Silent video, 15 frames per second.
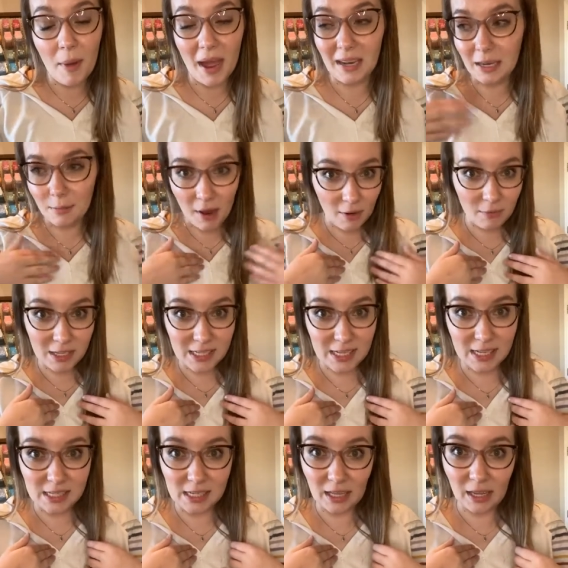I did mine with
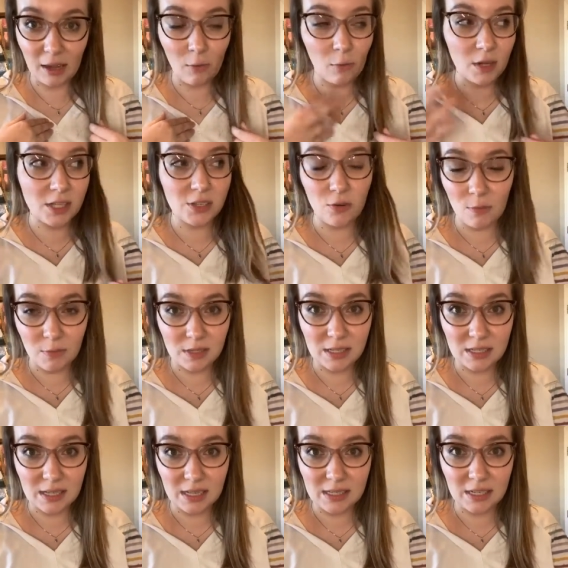Scentsy, like what's normal as a
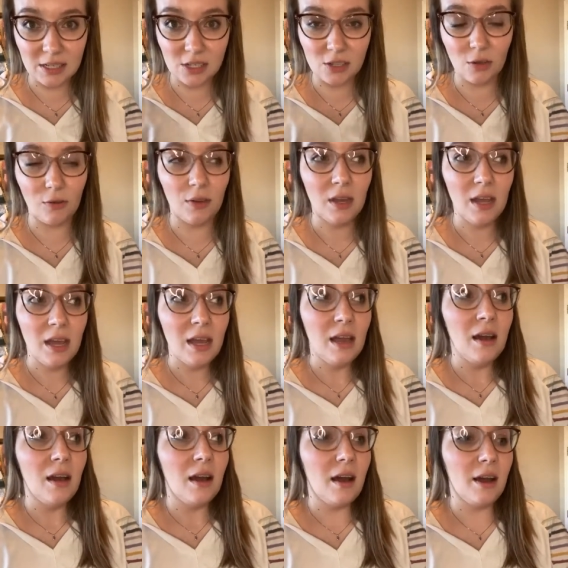Scentsy consultant.
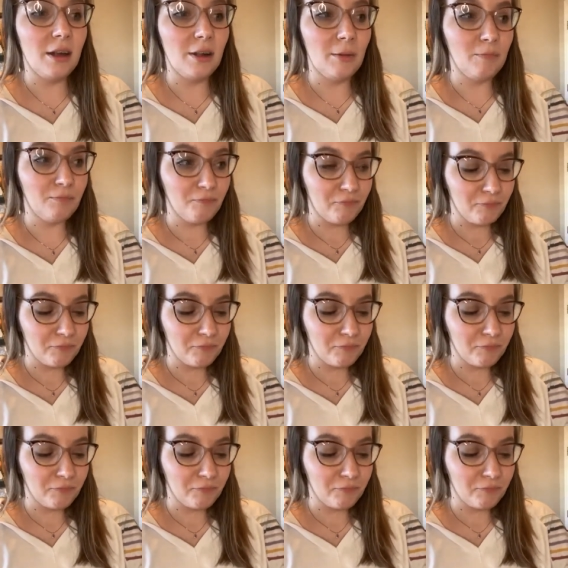Um,